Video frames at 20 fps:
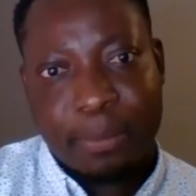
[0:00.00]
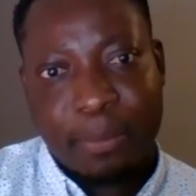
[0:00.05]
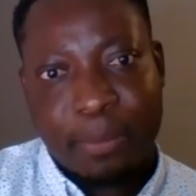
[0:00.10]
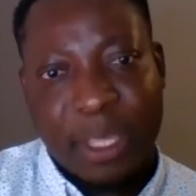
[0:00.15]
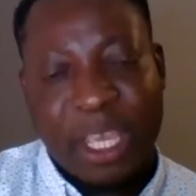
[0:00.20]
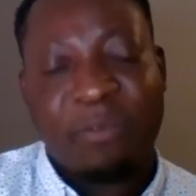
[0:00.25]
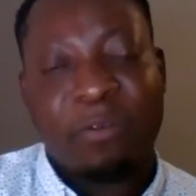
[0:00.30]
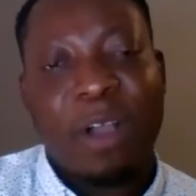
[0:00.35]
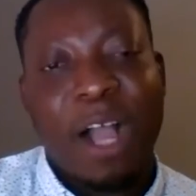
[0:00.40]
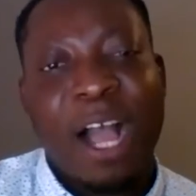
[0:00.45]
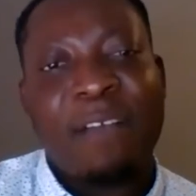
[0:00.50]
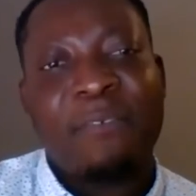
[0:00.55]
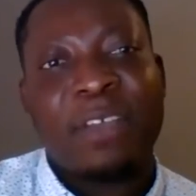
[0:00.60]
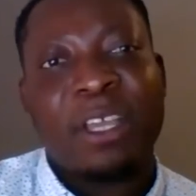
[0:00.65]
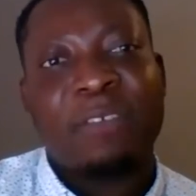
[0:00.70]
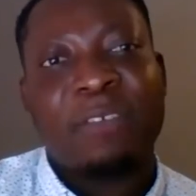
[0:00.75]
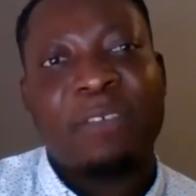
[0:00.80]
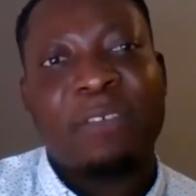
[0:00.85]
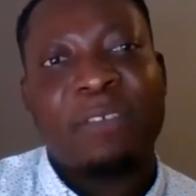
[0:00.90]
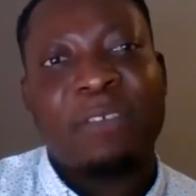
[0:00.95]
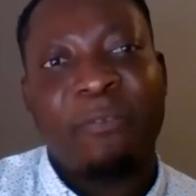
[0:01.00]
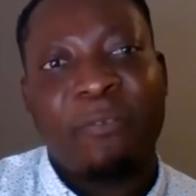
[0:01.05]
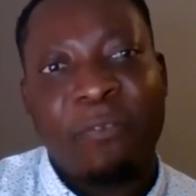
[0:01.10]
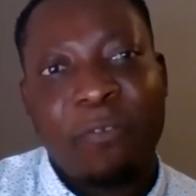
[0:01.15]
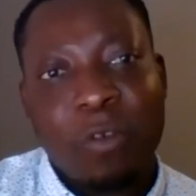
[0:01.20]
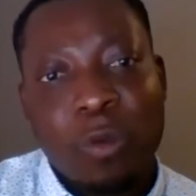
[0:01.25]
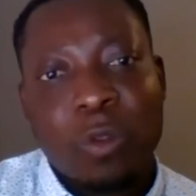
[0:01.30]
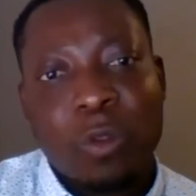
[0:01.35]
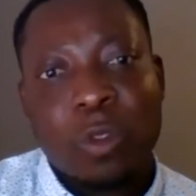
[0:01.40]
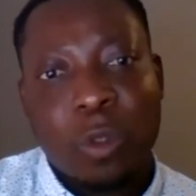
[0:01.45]
if you have a full
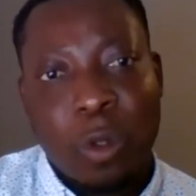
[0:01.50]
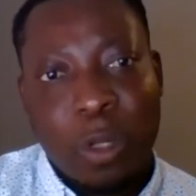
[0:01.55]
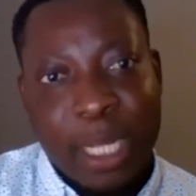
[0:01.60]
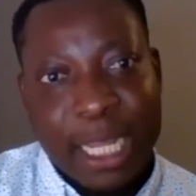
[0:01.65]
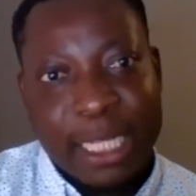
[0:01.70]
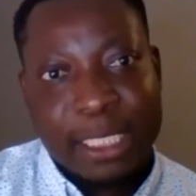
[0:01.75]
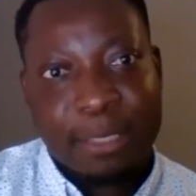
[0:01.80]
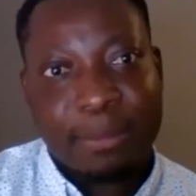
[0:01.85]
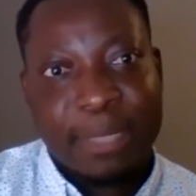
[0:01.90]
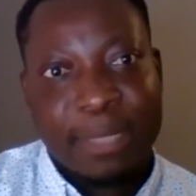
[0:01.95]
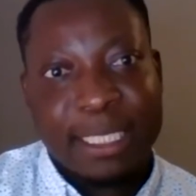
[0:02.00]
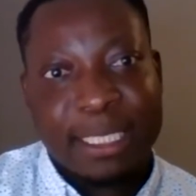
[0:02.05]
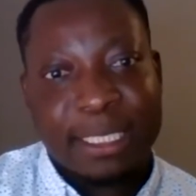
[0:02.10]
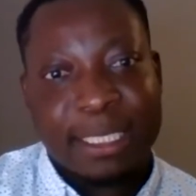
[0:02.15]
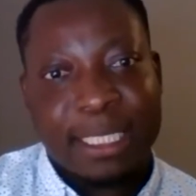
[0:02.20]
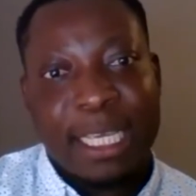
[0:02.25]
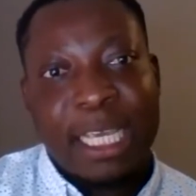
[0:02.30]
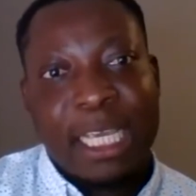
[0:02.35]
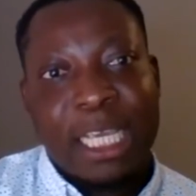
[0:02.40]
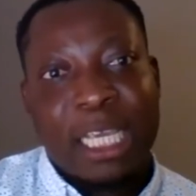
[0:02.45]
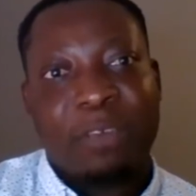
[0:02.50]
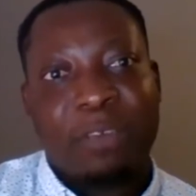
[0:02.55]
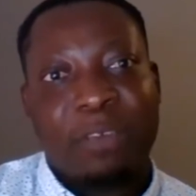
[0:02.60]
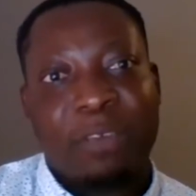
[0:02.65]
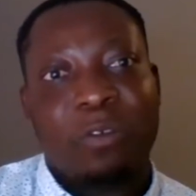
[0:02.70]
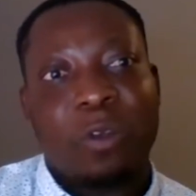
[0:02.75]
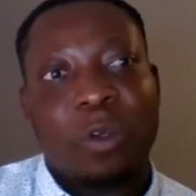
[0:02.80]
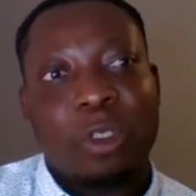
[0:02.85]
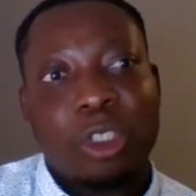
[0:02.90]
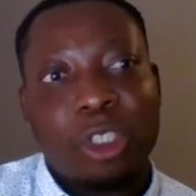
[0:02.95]
scholarship, that is, if your
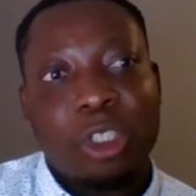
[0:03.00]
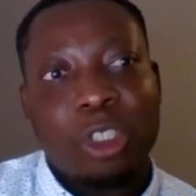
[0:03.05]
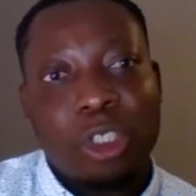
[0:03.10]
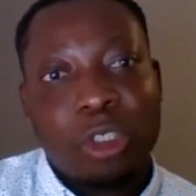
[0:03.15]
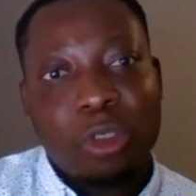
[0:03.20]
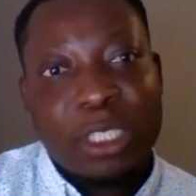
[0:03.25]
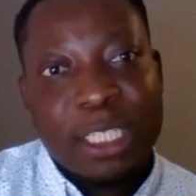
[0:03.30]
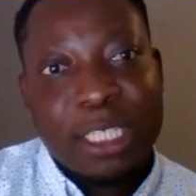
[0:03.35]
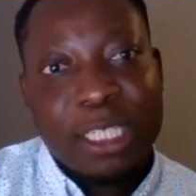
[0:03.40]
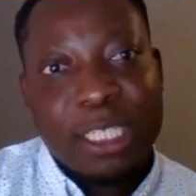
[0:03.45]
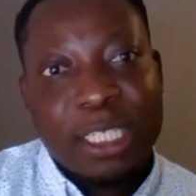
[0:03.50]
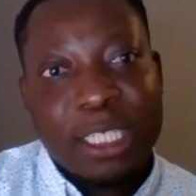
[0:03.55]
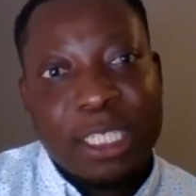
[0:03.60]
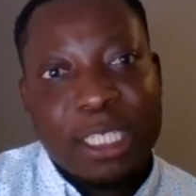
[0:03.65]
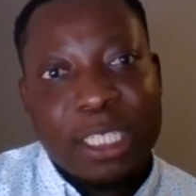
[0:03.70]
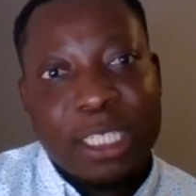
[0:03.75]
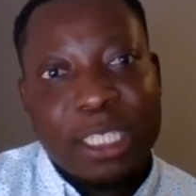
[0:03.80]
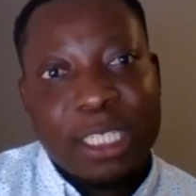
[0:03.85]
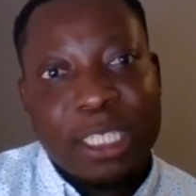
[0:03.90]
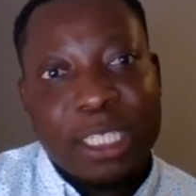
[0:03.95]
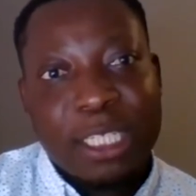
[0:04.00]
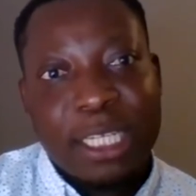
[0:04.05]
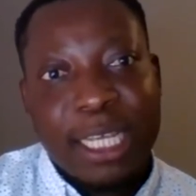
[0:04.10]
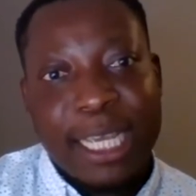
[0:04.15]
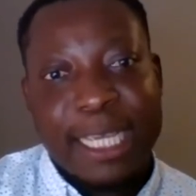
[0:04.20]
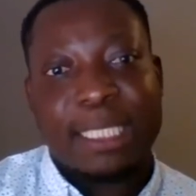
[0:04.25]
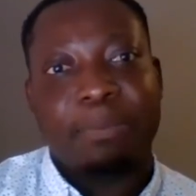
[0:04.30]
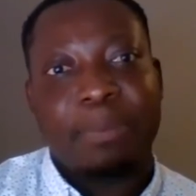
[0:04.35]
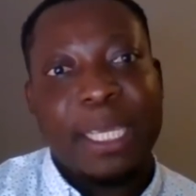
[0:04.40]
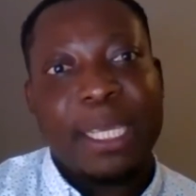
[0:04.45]
tuition is being
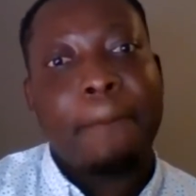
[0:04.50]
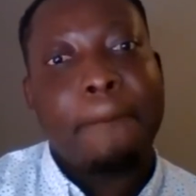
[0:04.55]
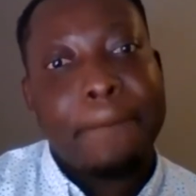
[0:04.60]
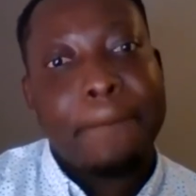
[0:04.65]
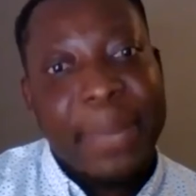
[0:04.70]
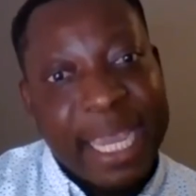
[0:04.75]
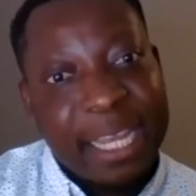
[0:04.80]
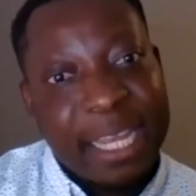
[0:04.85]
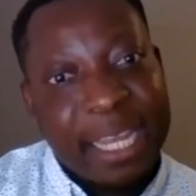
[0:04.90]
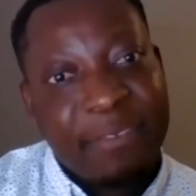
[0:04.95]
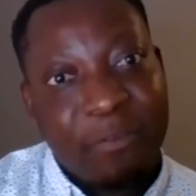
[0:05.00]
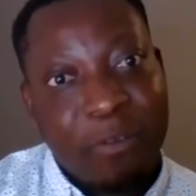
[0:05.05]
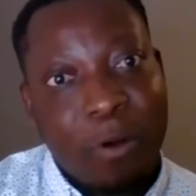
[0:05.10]
paid for